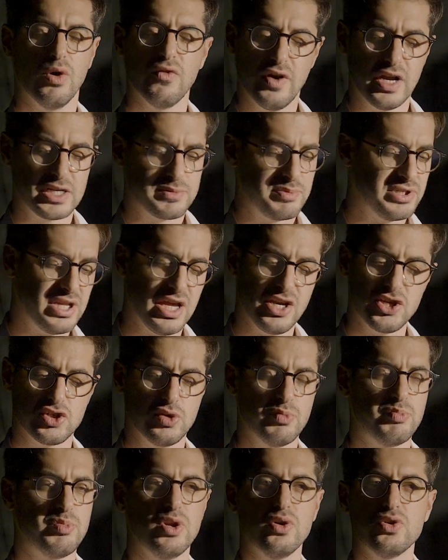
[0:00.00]

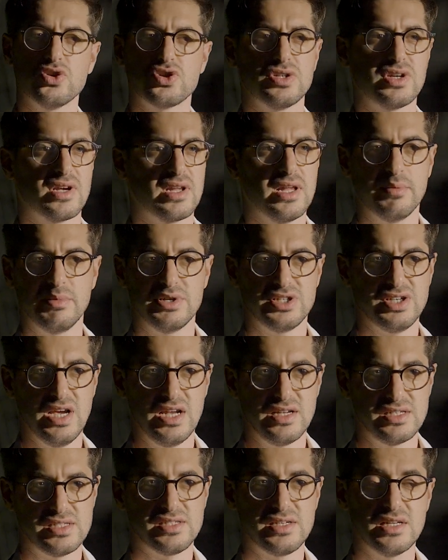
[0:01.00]
overexploitation, pollution and climate
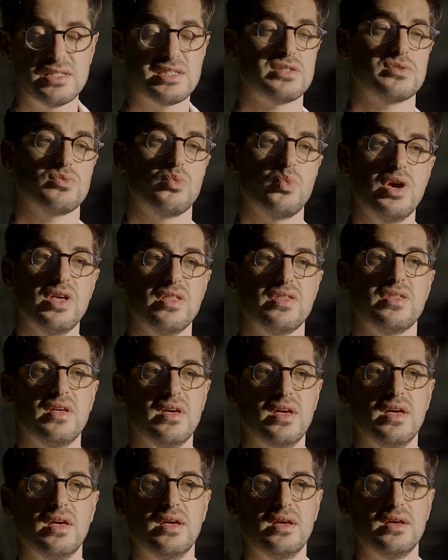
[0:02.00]
change sits with
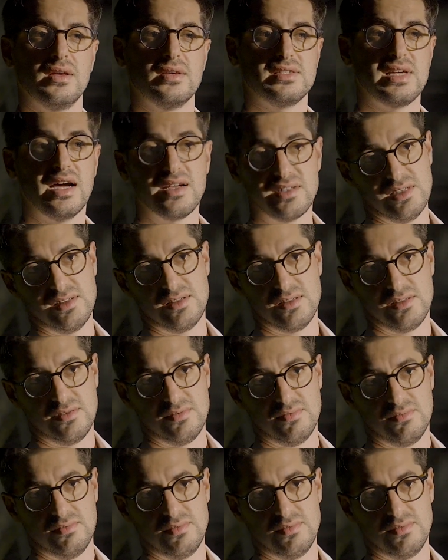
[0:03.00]
scientists.